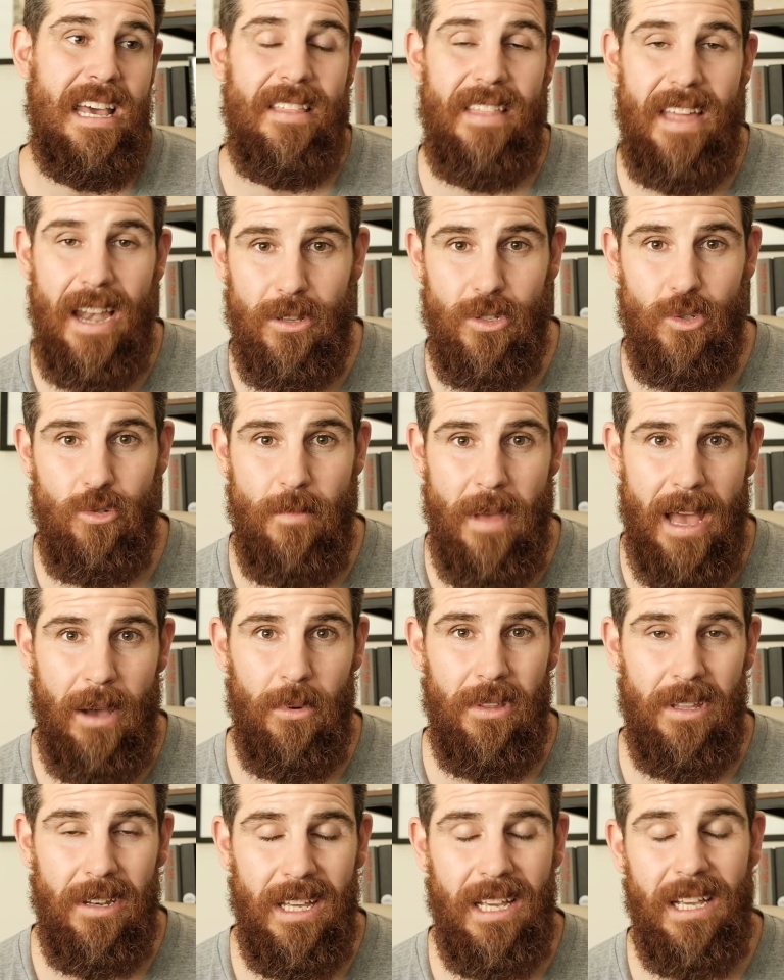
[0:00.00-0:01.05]
then I'll swim out
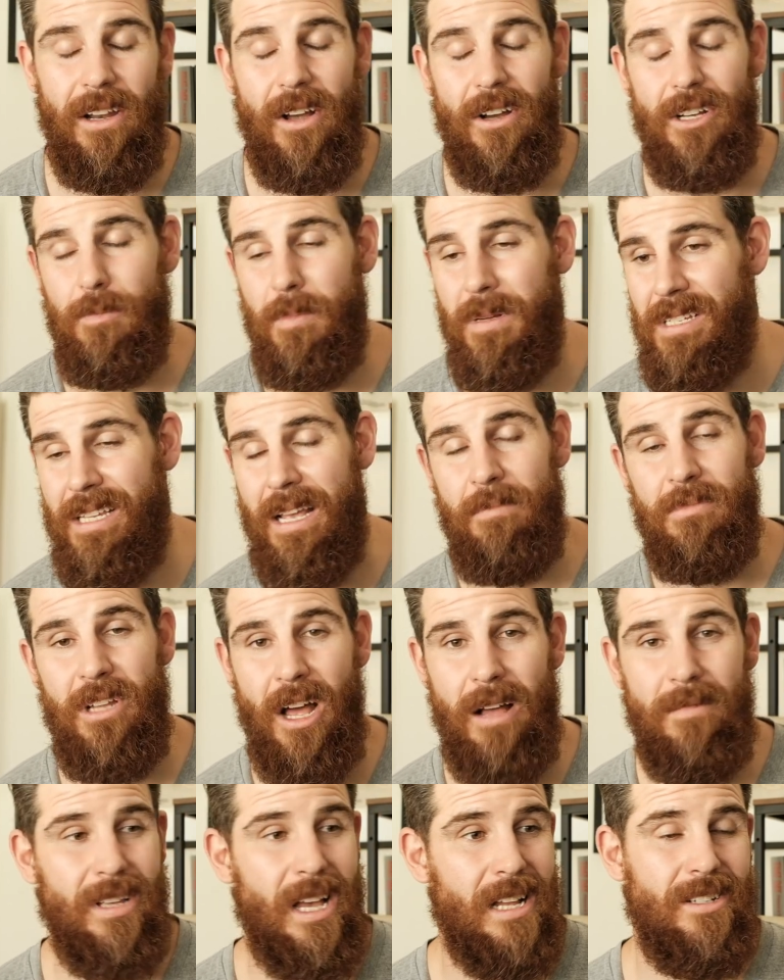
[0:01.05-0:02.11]
with a Nikonos. But
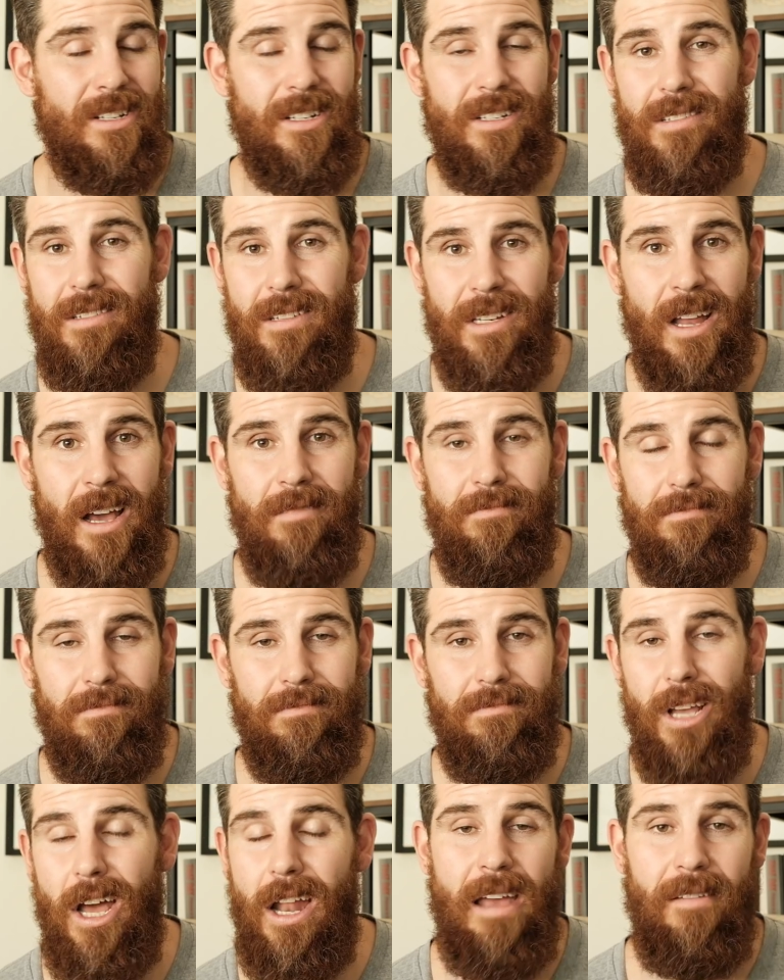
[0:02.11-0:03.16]
sometimes I just, you know,
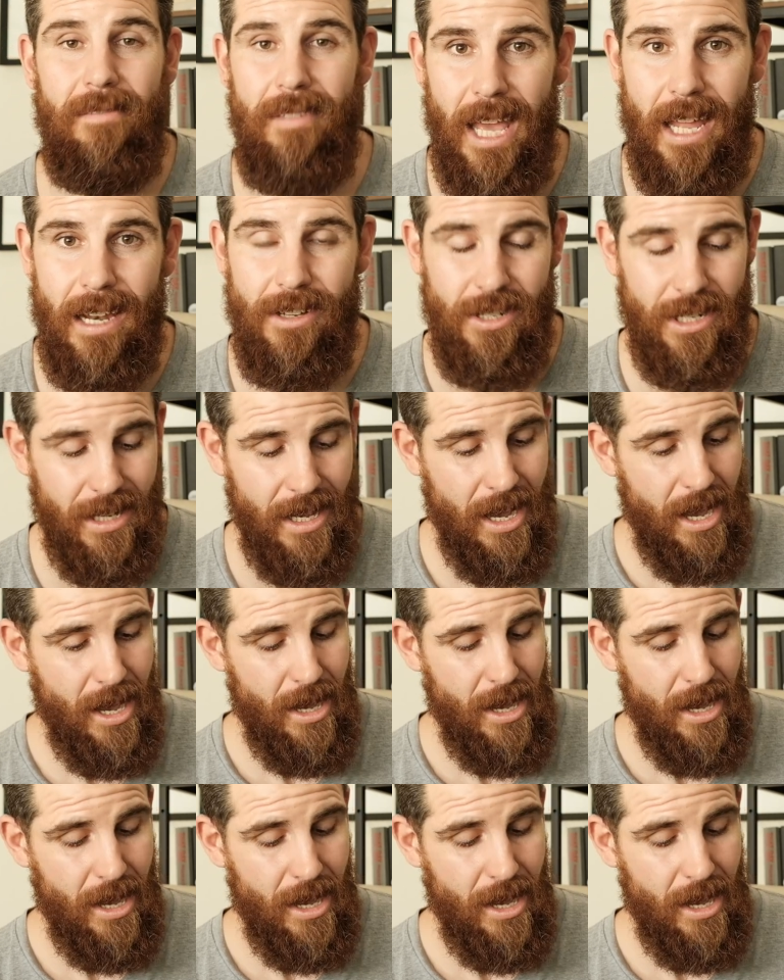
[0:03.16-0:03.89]
don't have the energy.